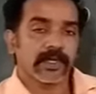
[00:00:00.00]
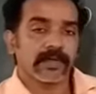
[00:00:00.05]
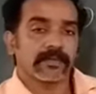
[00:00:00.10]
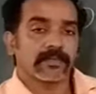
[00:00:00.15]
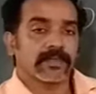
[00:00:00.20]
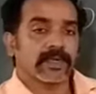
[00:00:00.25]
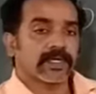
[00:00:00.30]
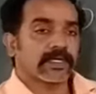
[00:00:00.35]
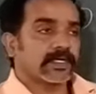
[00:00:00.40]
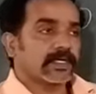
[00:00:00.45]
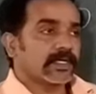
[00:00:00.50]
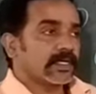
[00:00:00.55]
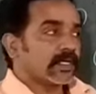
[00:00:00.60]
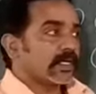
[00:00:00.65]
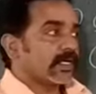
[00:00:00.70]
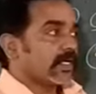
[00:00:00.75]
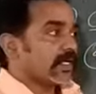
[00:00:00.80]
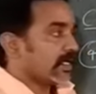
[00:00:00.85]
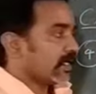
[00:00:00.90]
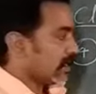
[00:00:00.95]
But
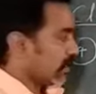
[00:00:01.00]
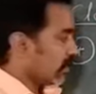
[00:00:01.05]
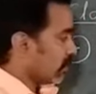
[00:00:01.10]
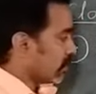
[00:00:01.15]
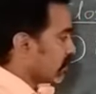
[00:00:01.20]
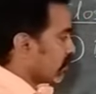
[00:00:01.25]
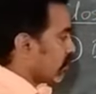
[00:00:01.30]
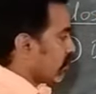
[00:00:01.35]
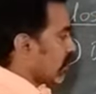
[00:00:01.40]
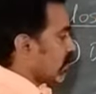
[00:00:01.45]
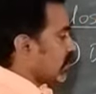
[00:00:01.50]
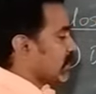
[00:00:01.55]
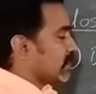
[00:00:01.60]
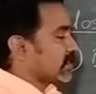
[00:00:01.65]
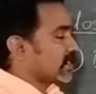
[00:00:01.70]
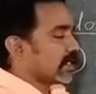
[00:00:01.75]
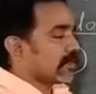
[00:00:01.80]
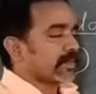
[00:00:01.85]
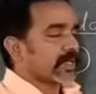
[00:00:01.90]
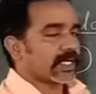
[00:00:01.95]
only in
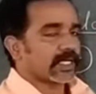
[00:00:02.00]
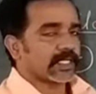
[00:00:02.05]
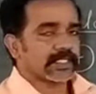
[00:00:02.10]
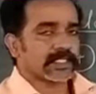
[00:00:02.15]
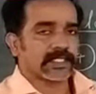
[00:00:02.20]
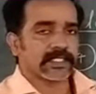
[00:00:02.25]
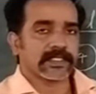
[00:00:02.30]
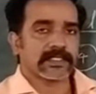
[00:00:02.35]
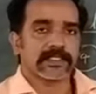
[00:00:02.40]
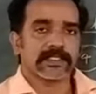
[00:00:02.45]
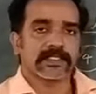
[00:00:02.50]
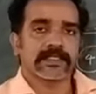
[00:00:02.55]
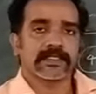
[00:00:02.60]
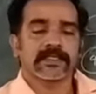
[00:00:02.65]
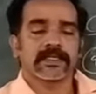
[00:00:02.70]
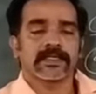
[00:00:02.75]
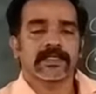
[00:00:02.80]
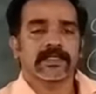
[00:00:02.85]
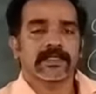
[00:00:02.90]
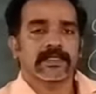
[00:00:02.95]
some cases
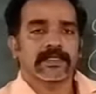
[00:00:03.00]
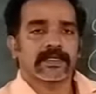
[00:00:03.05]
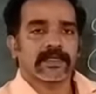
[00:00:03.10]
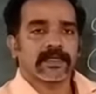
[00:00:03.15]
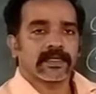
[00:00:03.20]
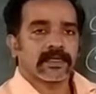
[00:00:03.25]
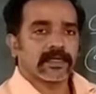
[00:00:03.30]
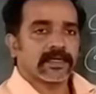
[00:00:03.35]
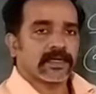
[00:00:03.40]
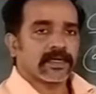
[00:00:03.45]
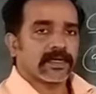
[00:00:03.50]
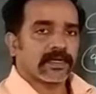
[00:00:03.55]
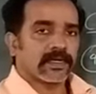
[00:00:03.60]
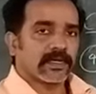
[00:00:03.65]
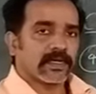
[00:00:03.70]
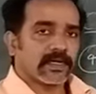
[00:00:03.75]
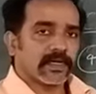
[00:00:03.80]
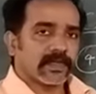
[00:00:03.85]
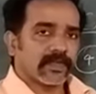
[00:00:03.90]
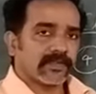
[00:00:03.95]

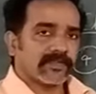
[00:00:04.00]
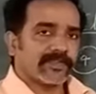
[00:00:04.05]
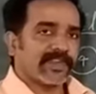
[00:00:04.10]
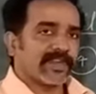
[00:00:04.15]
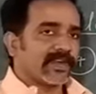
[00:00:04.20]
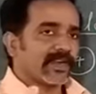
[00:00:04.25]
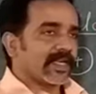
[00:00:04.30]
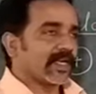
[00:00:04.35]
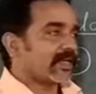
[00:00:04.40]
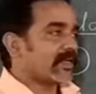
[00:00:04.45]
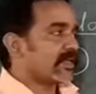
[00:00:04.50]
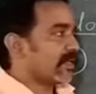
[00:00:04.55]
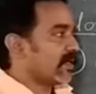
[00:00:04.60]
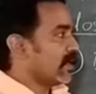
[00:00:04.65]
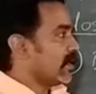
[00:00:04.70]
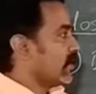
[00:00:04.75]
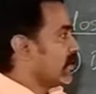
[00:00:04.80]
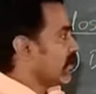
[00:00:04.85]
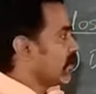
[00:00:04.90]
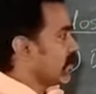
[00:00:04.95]
we will
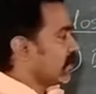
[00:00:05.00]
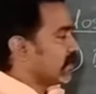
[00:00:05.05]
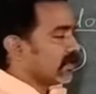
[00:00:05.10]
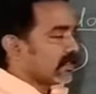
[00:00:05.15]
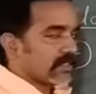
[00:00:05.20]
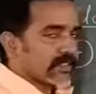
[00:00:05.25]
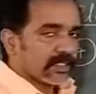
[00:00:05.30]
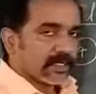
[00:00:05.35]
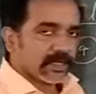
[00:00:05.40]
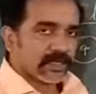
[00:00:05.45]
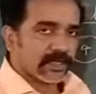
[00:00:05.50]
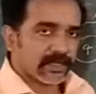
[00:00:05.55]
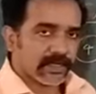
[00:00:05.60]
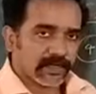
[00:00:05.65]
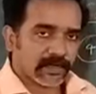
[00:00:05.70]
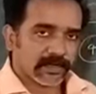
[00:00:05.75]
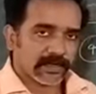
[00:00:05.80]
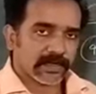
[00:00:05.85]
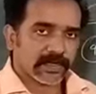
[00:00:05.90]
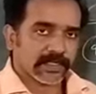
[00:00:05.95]
get the
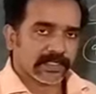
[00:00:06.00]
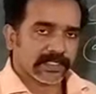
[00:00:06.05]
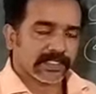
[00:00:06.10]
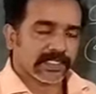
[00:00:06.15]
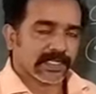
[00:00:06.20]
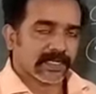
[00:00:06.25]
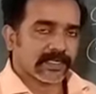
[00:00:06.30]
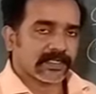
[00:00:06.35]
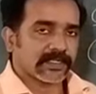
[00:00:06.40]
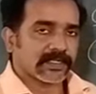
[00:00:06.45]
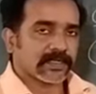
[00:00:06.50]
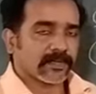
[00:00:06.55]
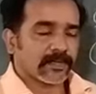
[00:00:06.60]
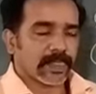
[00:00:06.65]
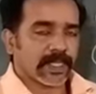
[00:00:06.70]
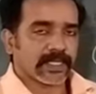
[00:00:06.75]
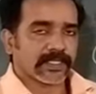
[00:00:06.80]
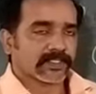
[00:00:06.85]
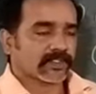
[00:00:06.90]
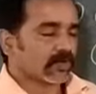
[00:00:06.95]
result
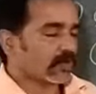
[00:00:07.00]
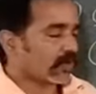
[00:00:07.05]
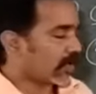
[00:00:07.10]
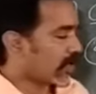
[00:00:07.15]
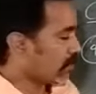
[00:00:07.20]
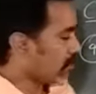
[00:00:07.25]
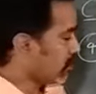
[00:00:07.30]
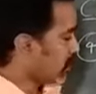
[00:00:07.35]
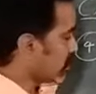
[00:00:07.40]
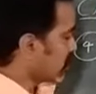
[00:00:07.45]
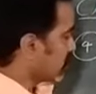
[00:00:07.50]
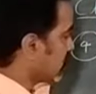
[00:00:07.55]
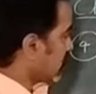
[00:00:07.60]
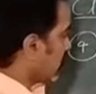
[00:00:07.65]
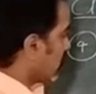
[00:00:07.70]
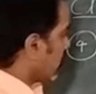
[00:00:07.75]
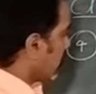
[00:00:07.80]
as whole numbers.